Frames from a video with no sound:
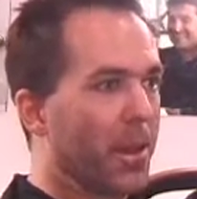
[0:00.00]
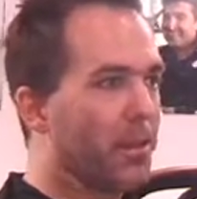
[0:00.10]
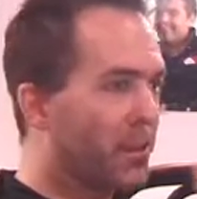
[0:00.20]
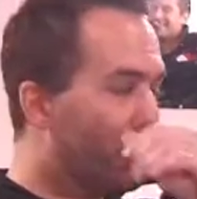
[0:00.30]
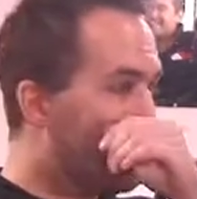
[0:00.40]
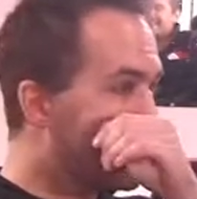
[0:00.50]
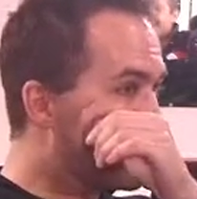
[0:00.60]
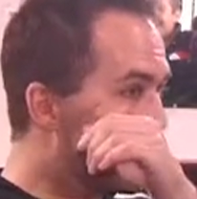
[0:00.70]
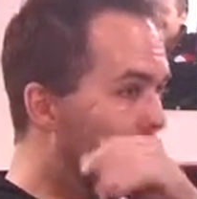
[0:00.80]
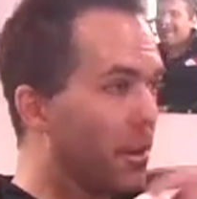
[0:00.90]
If the
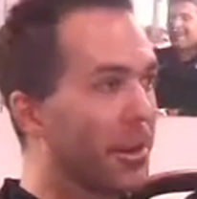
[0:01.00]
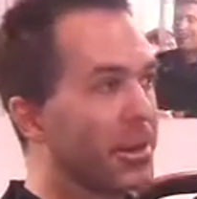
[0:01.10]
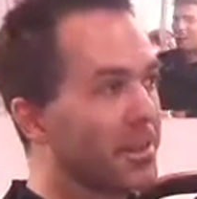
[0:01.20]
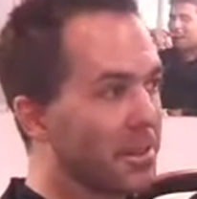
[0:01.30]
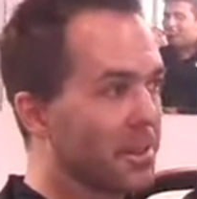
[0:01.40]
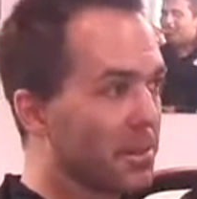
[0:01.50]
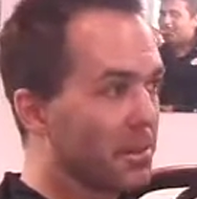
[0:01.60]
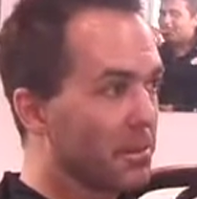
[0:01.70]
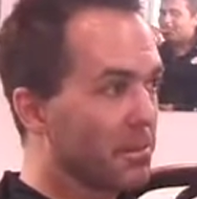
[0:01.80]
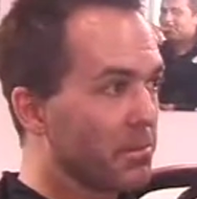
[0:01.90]
person in the audience
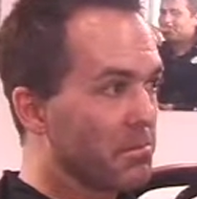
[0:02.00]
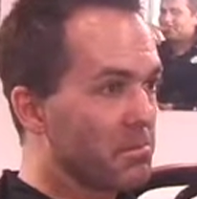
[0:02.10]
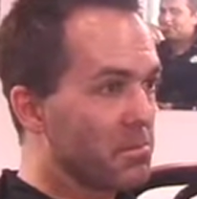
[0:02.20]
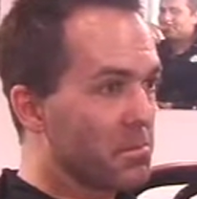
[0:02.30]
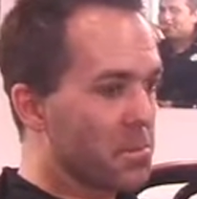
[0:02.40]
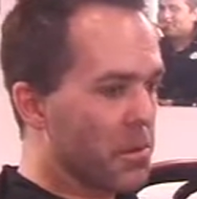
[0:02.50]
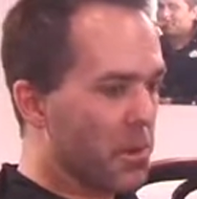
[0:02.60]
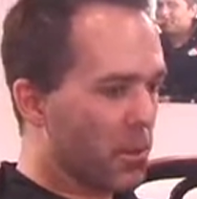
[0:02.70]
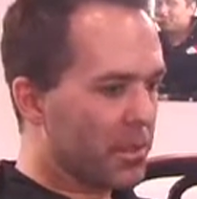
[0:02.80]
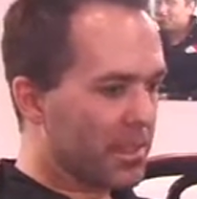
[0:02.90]

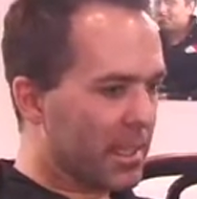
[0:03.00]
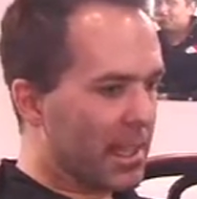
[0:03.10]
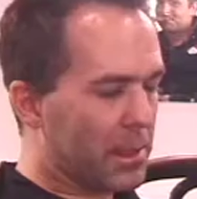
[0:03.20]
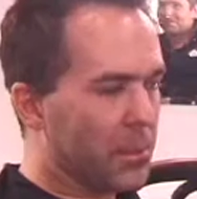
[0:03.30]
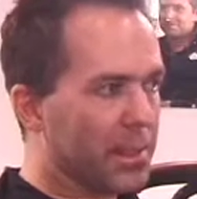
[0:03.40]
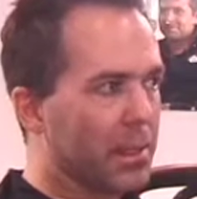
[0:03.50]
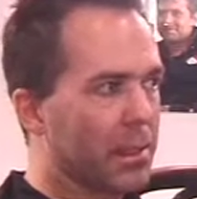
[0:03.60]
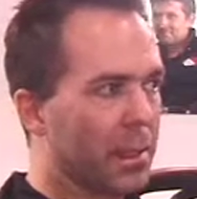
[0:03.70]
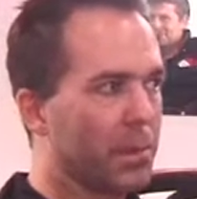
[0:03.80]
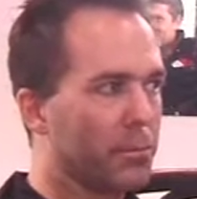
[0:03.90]
knows exactly what's going
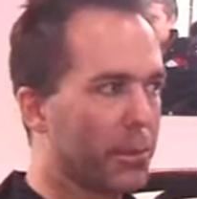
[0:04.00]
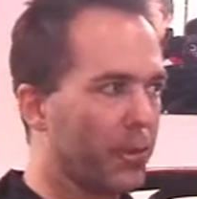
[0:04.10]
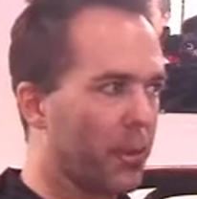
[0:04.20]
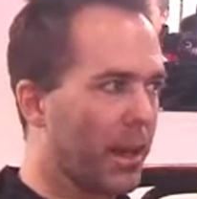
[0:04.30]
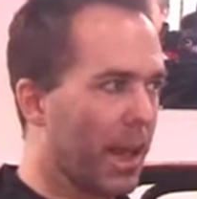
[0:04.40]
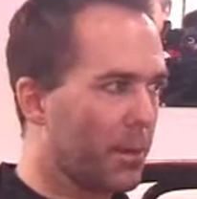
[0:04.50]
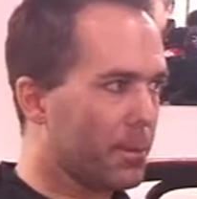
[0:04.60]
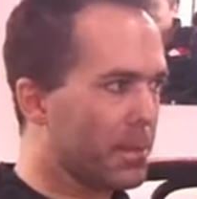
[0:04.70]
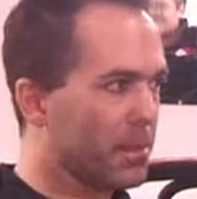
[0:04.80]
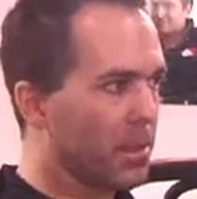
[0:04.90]
to come before it
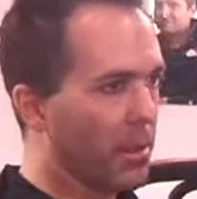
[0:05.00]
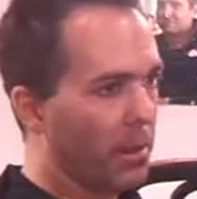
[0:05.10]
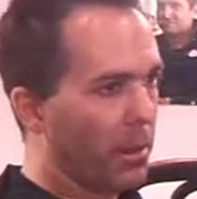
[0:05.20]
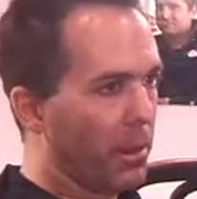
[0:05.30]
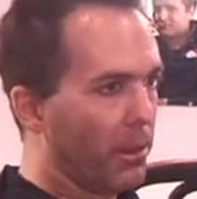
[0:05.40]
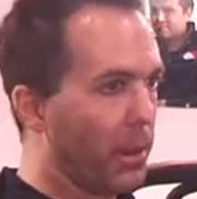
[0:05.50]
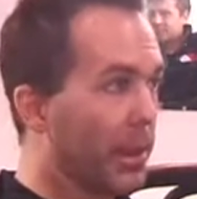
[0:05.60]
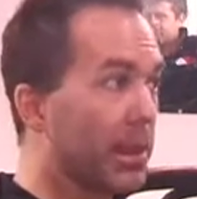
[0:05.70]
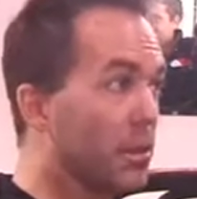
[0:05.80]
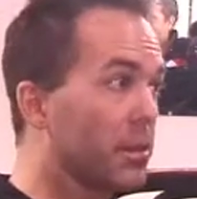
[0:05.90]
happens, then
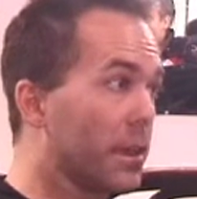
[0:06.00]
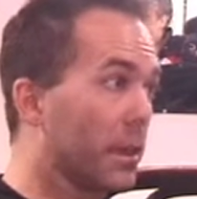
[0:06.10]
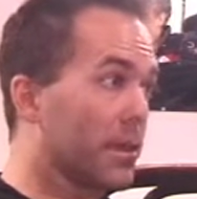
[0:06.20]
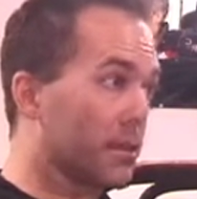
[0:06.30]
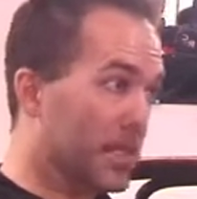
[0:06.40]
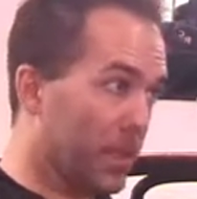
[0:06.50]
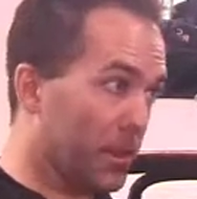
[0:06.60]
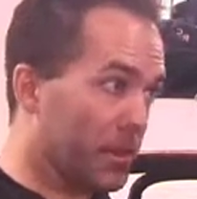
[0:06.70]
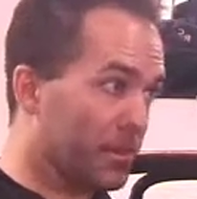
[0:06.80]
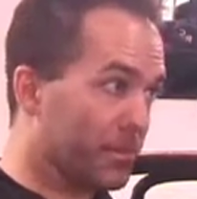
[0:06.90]
they could have done it
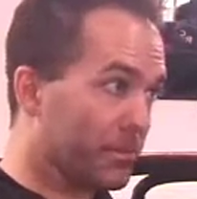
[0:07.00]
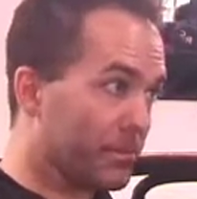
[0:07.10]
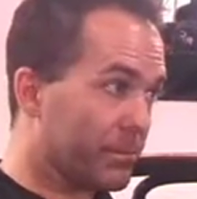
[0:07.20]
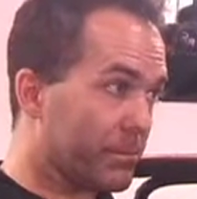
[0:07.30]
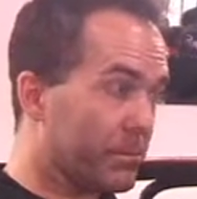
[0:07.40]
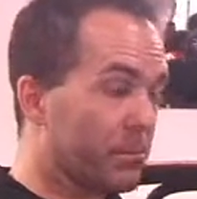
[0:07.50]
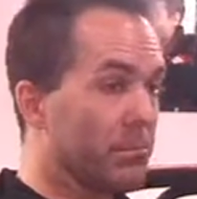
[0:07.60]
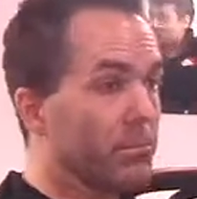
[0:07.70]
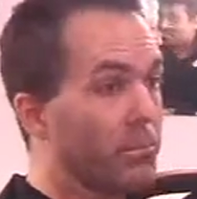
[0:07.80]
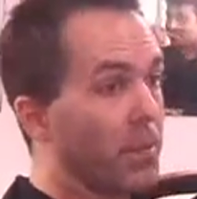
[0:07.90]
themselves.
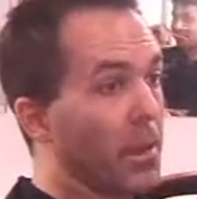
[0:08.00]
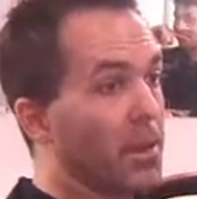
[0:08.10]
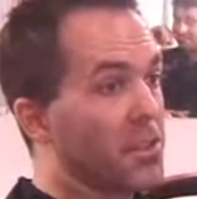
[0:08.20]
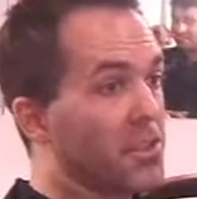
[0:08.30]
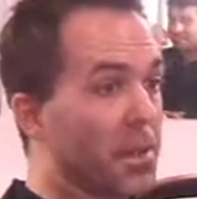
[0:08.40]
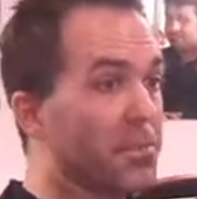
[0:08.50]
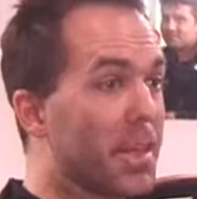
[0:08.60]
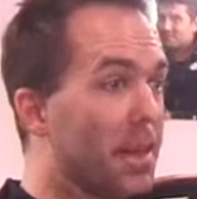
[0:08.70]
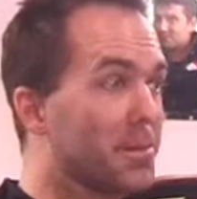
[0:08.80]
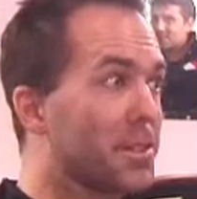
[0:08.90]

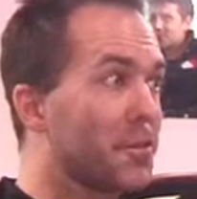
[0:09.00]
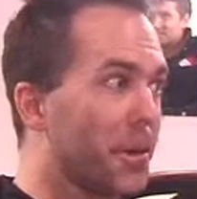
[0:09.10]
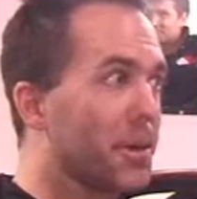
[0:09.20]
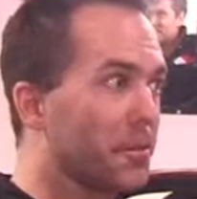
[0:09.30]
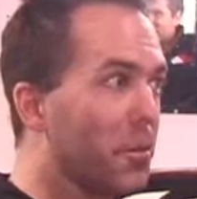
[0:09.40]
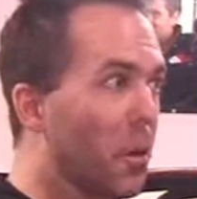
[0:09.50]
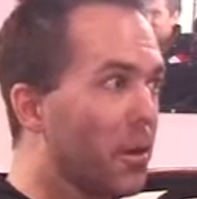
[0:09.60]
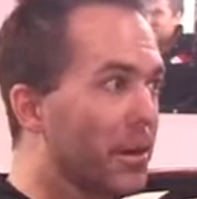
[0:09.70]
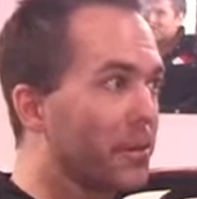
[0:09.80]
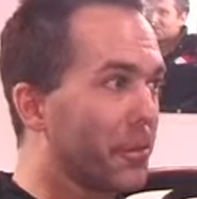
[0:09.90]
Sometimes it's very
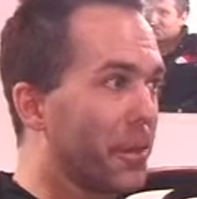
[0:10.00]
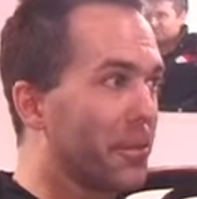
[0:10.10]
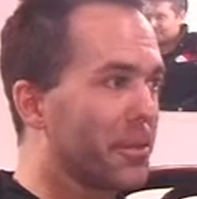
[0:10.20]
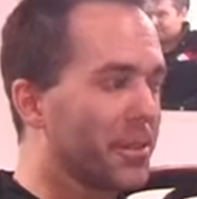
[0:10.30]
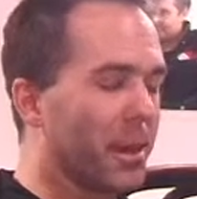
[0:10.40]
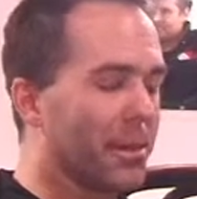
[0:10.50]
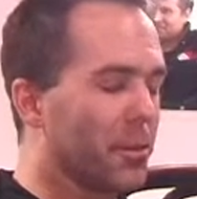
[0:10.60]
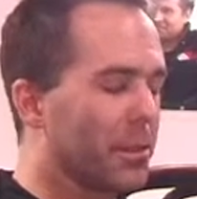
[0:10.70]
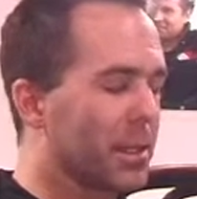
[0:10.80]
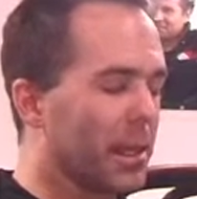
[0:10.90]
rewarding for them to, I
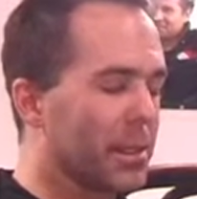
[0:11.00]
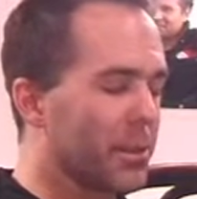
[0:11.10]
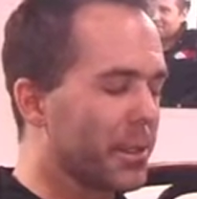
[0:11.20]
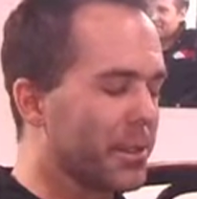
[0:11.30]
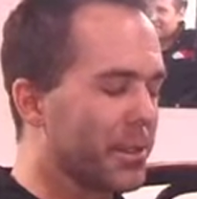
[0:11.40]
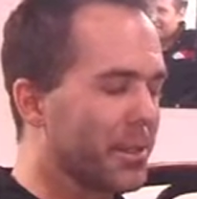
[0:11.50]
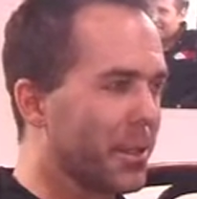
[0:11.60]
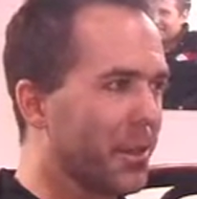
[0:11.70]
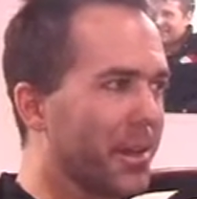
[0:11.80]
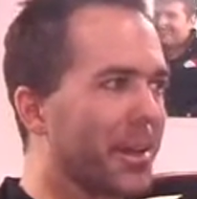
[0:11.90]
know exactly where this is
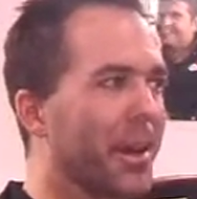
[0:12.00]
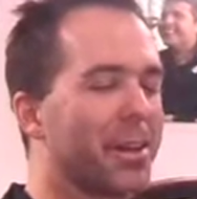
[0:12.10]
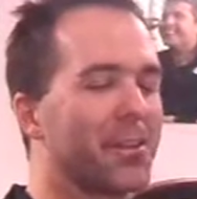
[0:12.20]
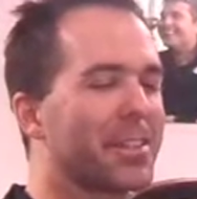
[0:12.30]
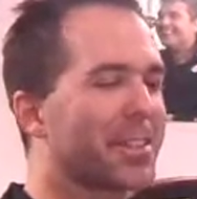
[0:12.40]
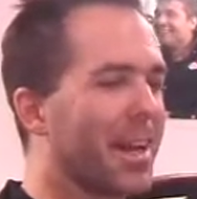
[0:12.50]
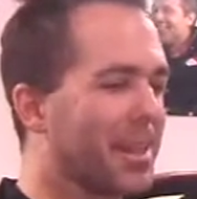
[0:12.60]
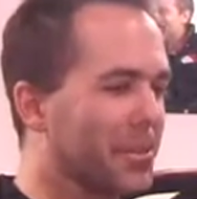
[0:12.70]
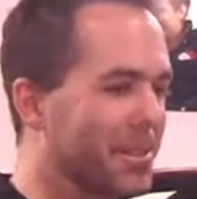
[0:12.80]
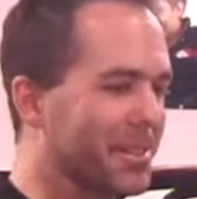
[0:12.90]
going, I know
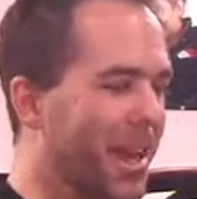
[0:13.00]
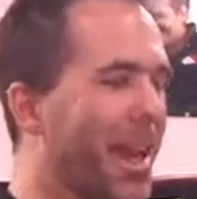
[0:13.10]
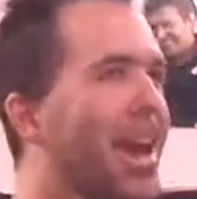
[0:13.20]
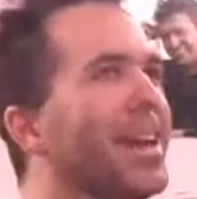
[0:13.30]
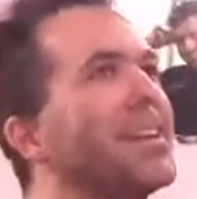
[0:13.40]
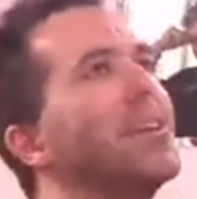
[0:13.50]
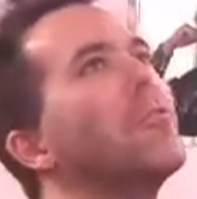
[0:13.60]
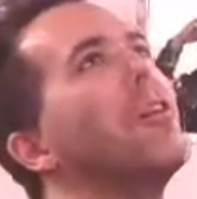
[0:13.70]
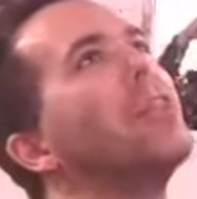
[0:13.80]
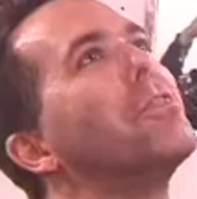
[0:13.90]
exactly what this is, and it
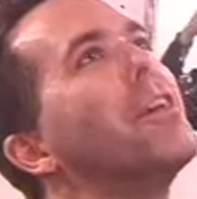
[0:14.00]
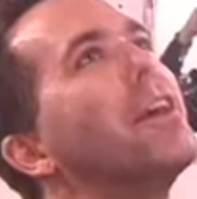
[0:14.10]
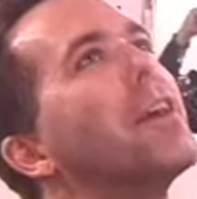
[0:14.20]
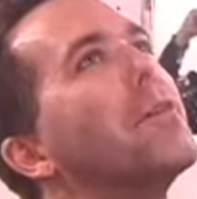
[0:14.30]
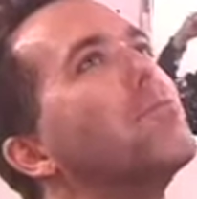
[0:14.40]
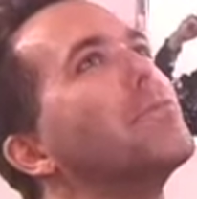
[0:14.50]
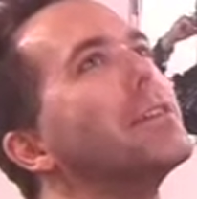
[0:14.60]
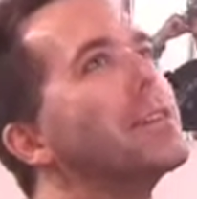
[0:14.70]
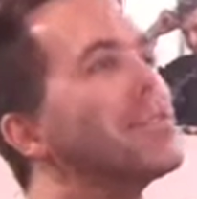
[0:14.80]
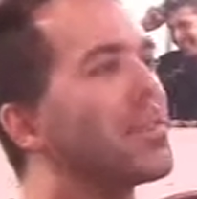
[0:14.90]
went there, I'm
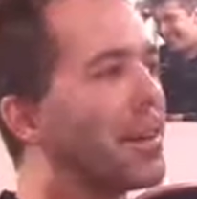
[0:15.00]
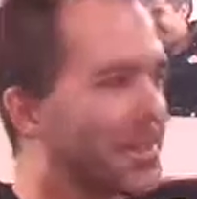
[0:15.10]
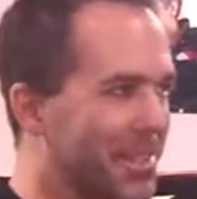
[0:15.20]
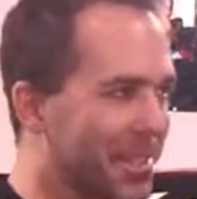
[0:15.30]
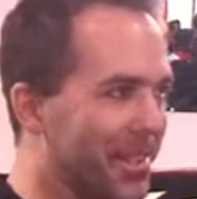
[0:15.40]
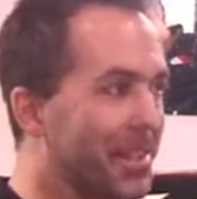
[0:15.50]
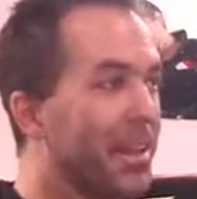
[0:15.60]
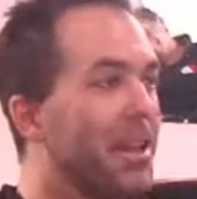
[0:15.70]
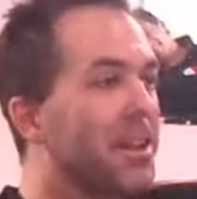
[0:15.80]
brilliant for having seen it.